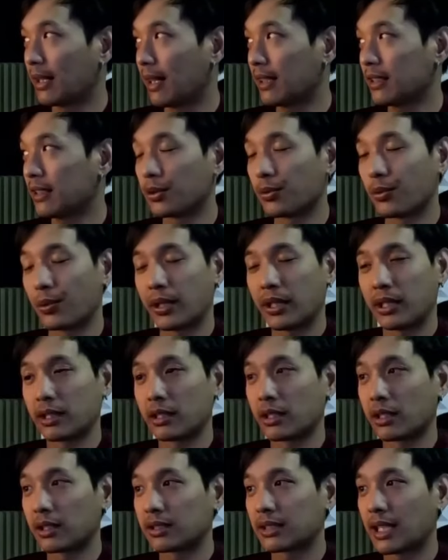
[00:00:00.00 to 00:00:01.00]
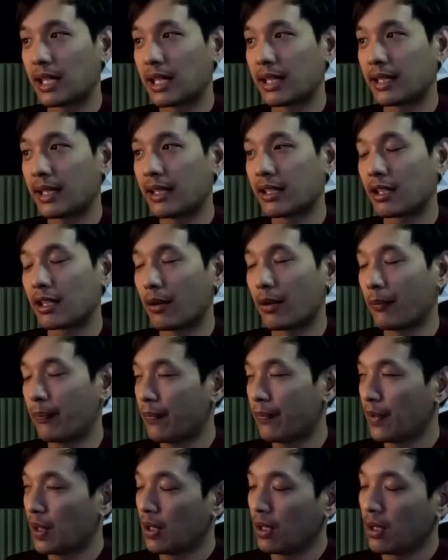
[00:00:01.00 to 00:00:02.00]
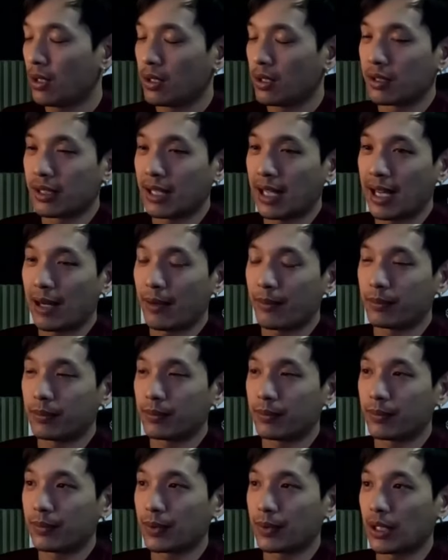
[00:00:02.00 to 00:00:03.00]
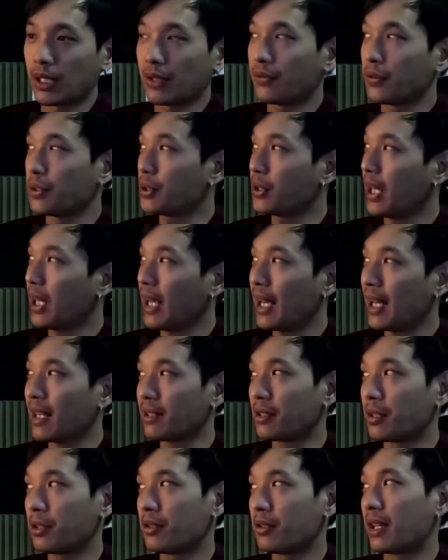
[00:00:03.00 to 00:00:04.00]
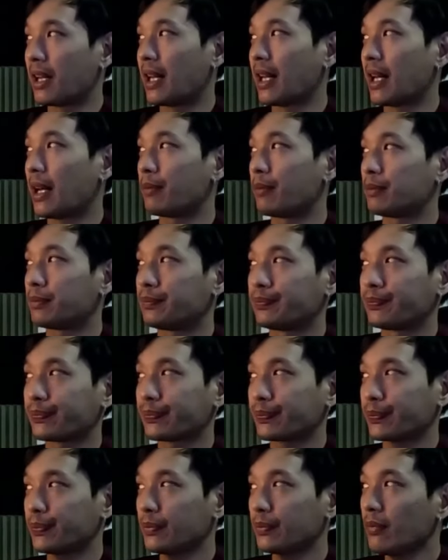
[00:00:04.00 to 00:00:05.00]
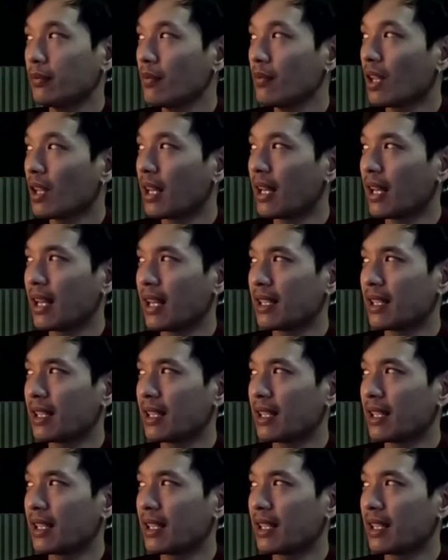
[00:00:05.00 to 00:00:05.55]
a really good side income. Now, if you can't do that and